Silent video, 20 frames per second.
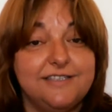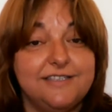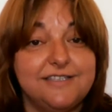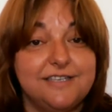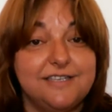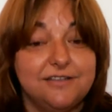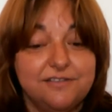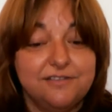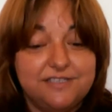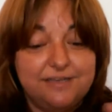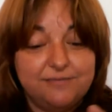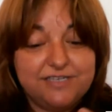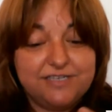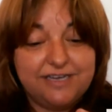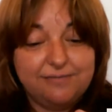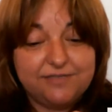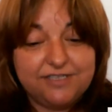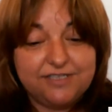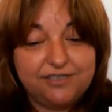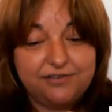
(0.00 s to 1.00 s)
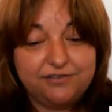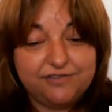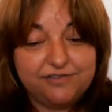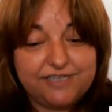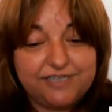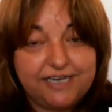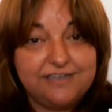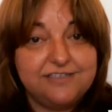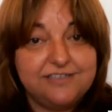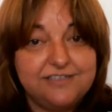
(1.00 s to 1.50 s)
So sometimes you
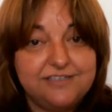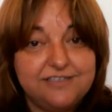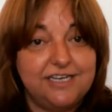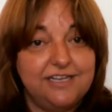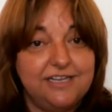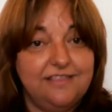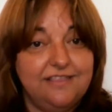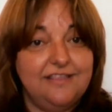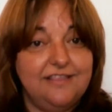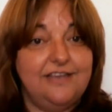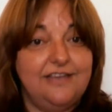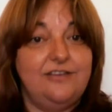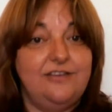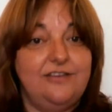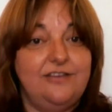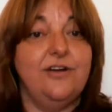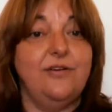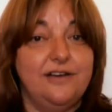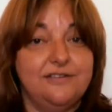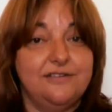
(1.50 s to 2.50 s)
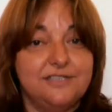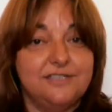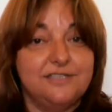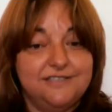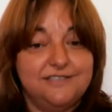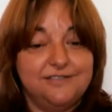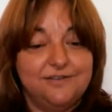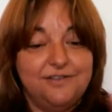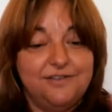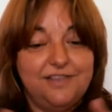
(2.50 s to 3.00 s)
center and then you go out.
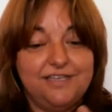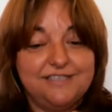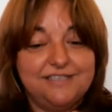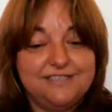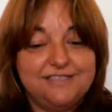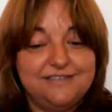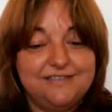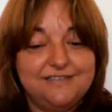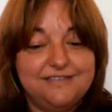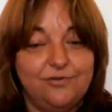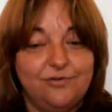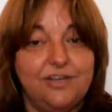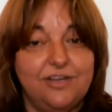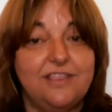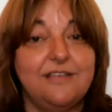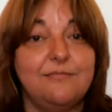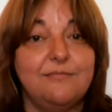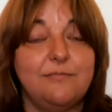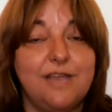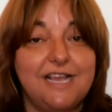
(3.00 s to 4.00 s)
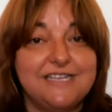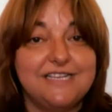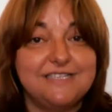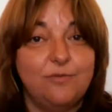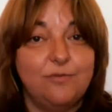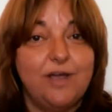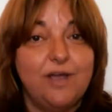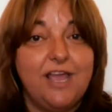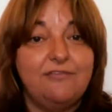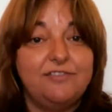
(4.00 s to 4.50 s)
So this rhythm as
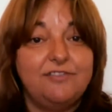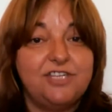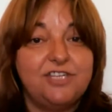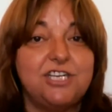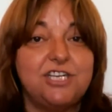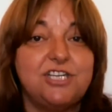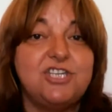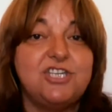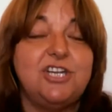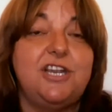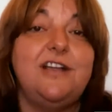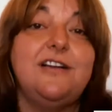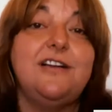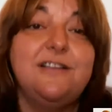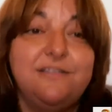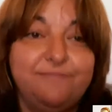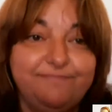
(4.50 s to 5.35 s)
a way of teaching.